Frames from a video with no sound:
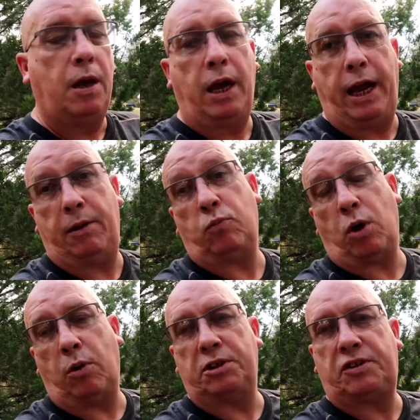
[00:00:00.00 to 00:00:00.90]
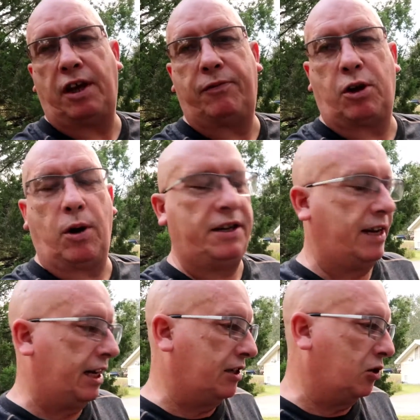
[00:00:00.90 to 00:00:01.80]
And well, we still have the gray
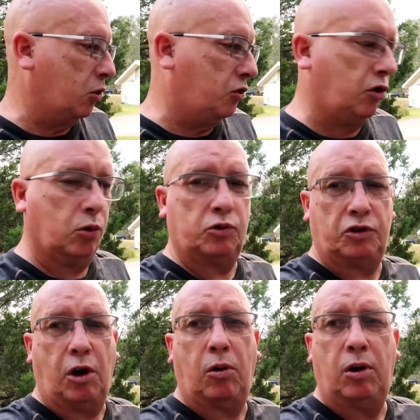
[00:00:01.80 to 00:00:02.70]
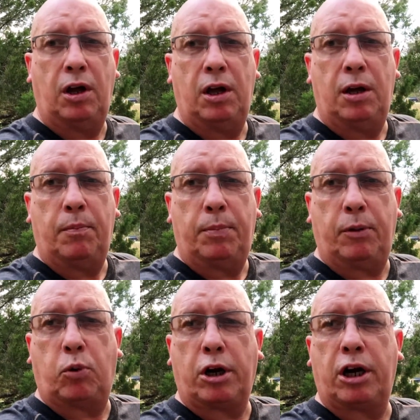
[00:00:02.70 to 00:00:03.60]
tank to do too, so, but
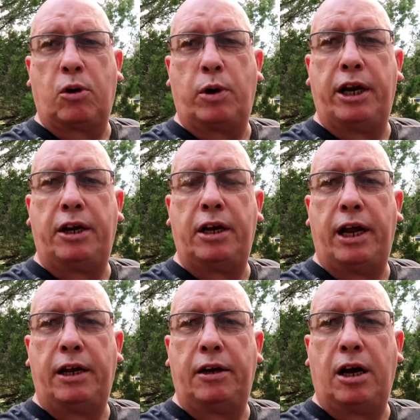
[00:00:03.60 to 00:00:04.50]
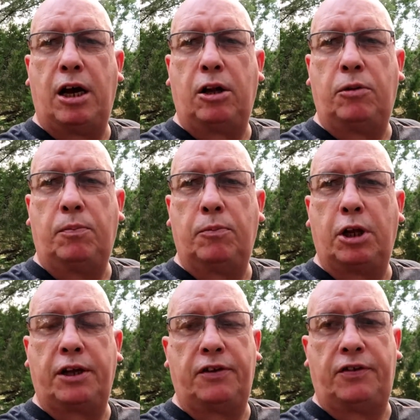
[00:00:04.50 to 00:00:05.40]
we're going to go in and
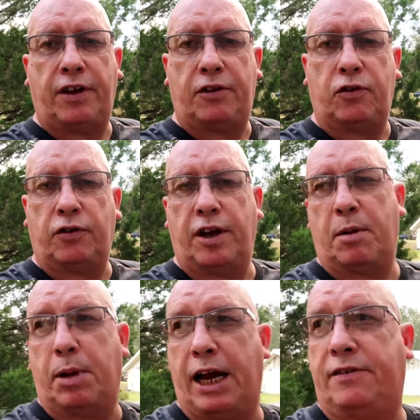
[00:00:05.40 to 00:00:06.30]
look at the sensors on the black